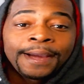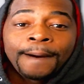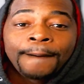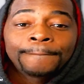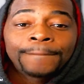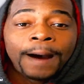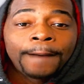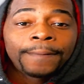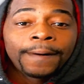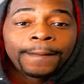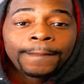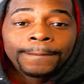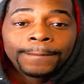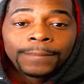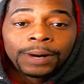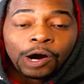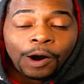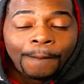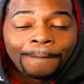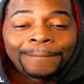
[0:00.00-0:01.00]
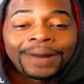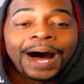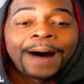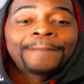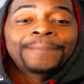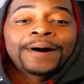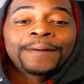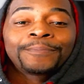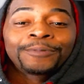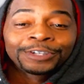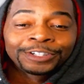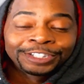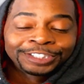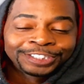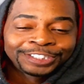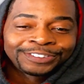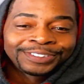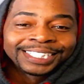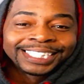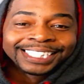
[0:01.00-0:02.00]
pop up on your
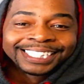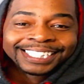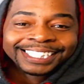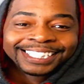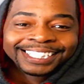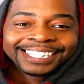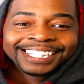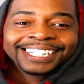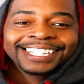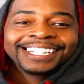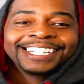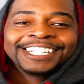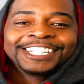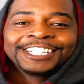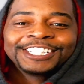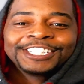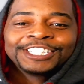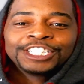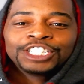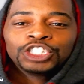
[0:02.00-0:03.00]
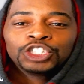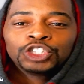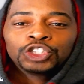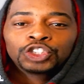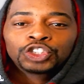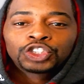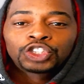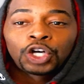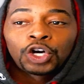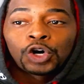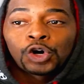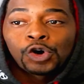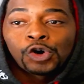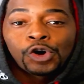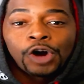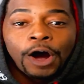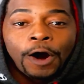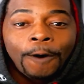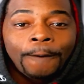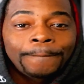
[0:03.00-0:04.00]
screen.
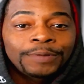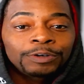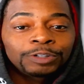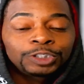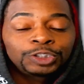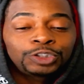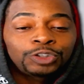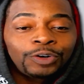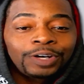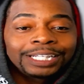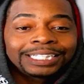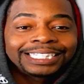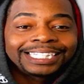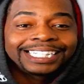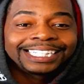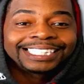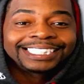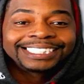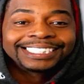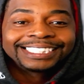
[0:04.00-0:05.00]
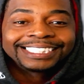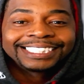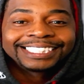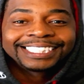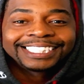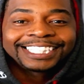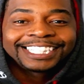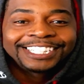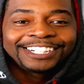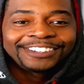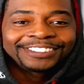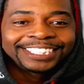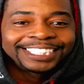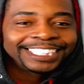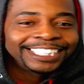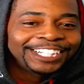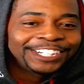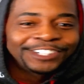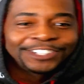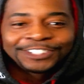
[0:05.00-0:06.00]
So I hope you enjoyed this,
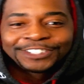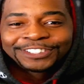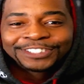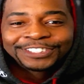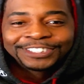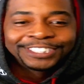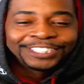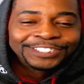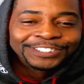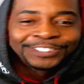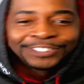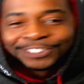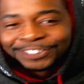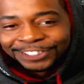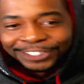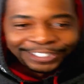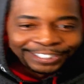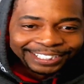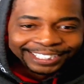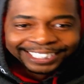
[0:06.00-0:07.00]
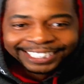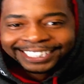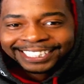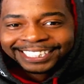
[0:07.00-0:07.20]
this little tutorial,